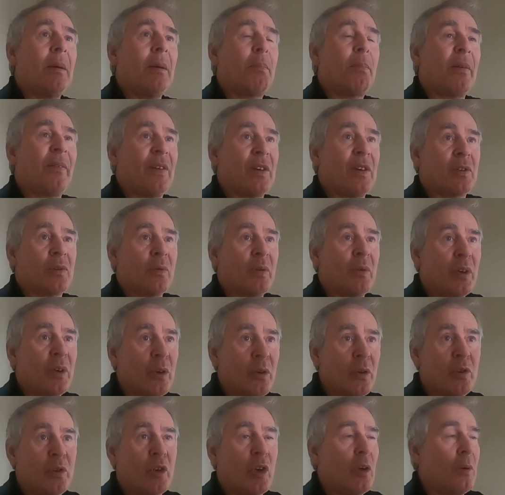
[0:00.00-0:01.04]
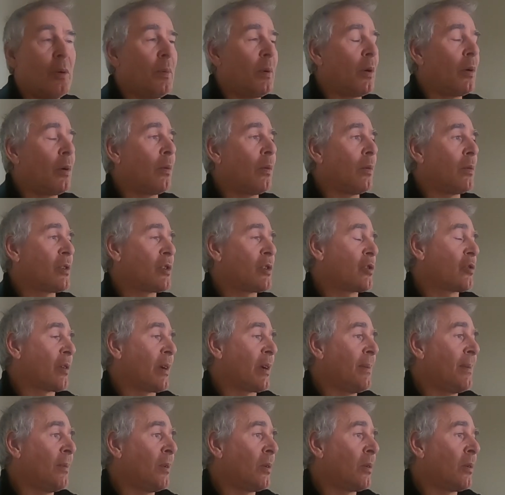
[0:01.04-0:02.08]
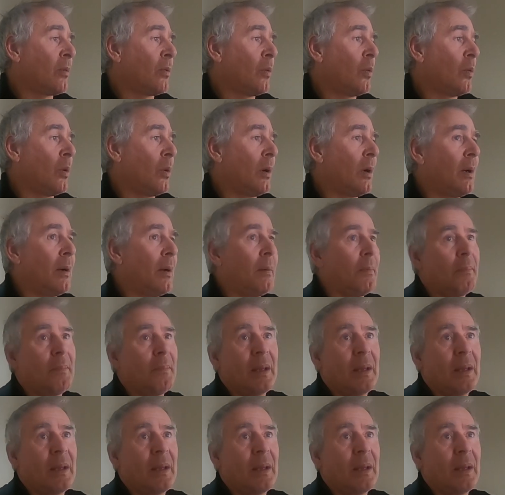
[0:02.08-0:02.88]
professional YouTuber or streamer or